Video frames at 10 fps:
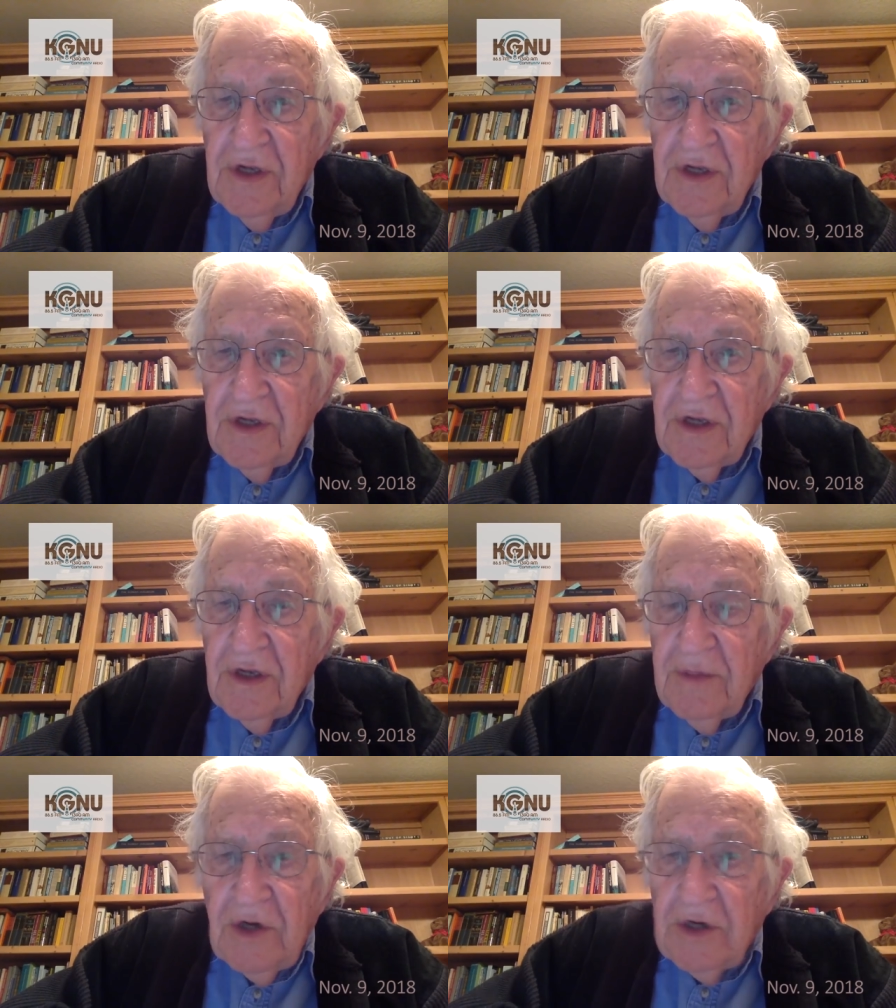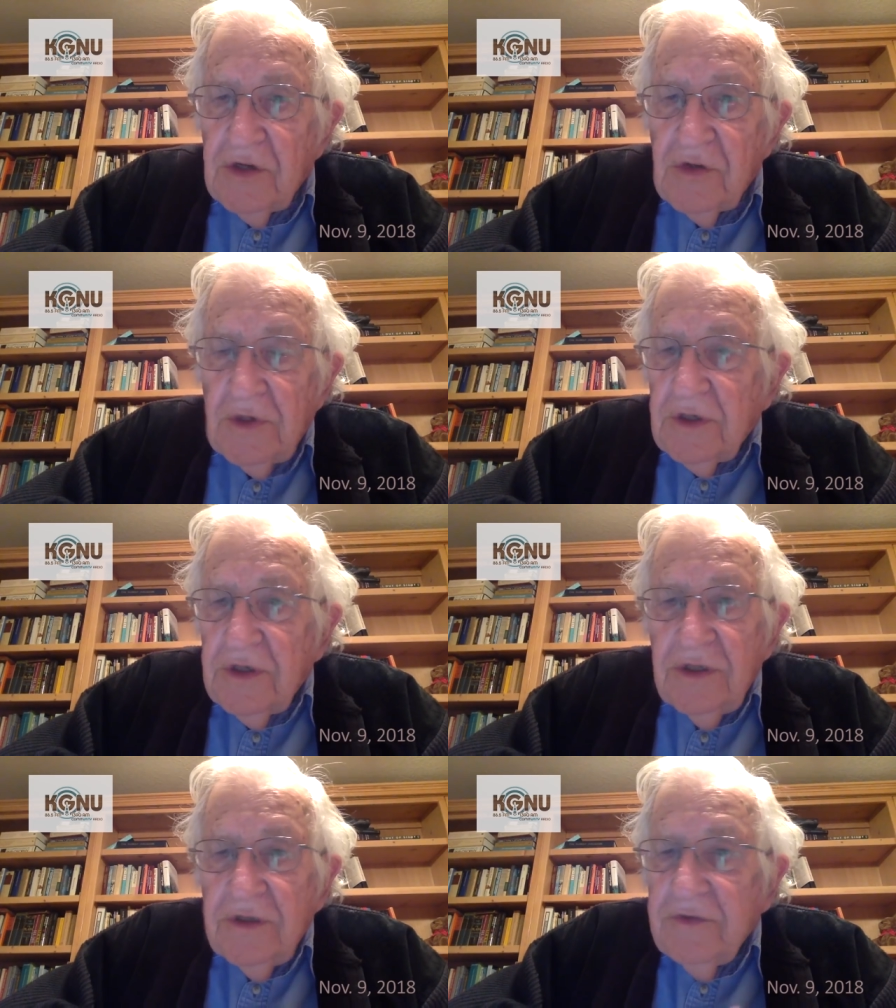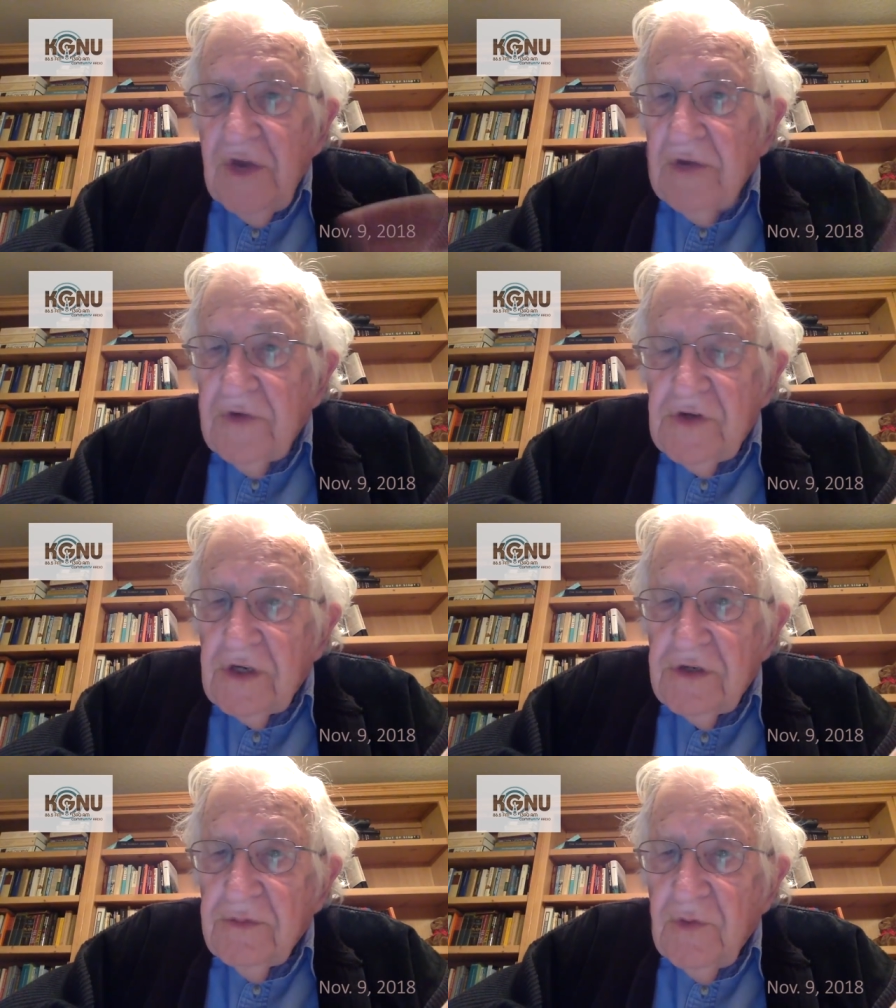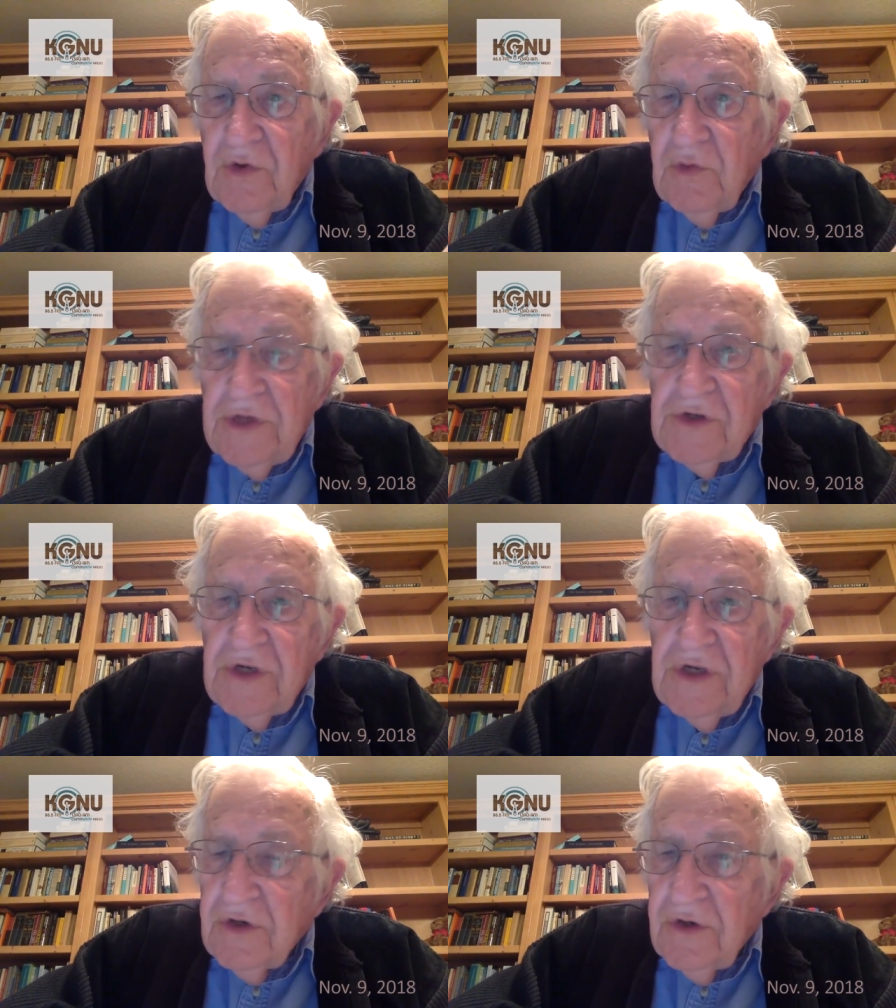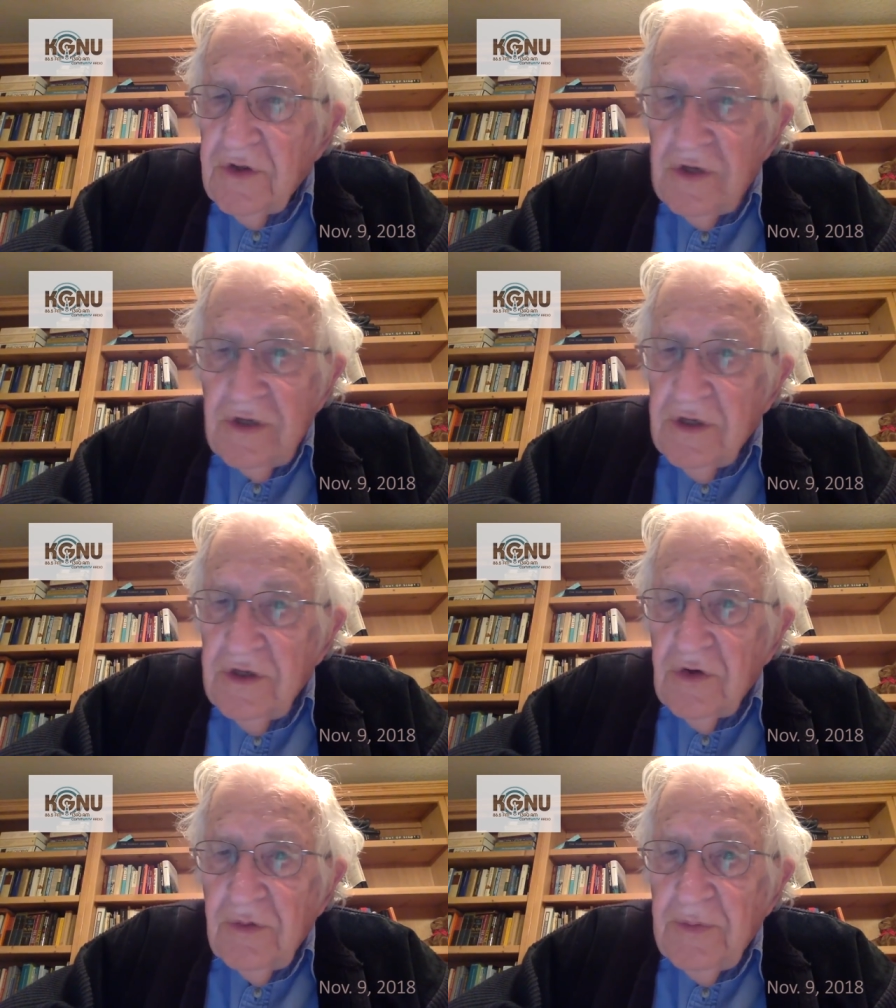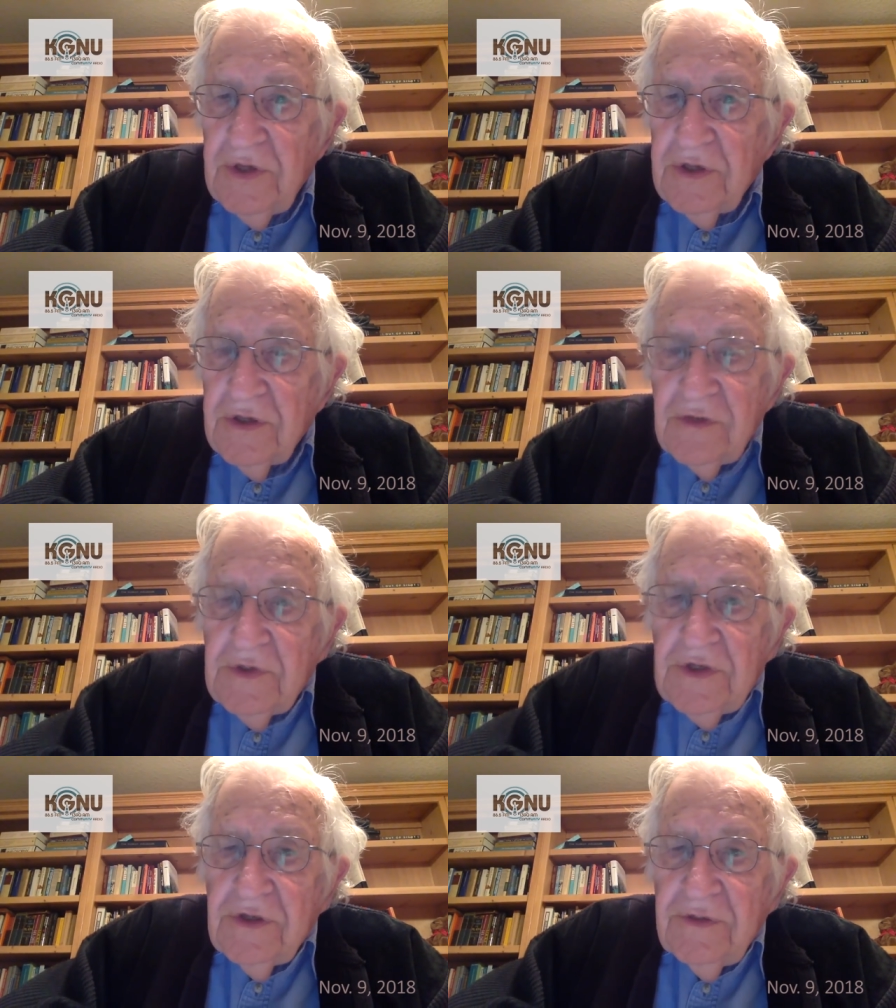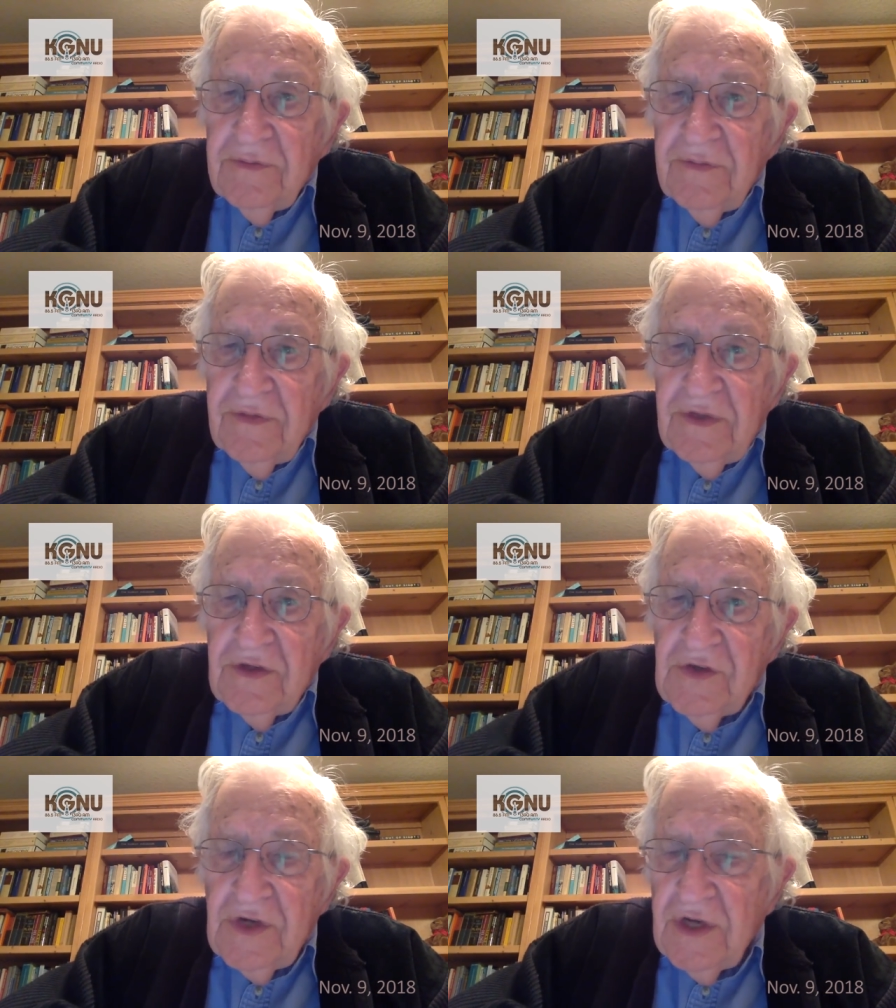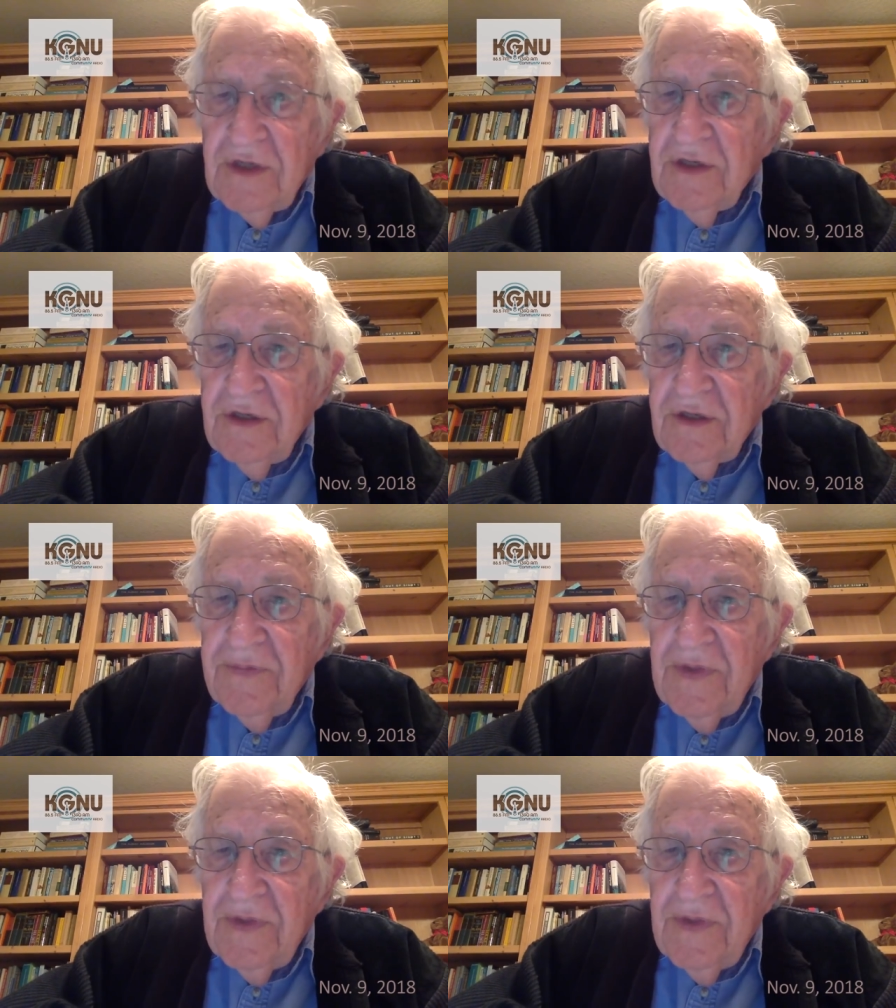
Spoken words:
Americans work 5 or 6 more weeks a year than Europeans, which is insane. You know?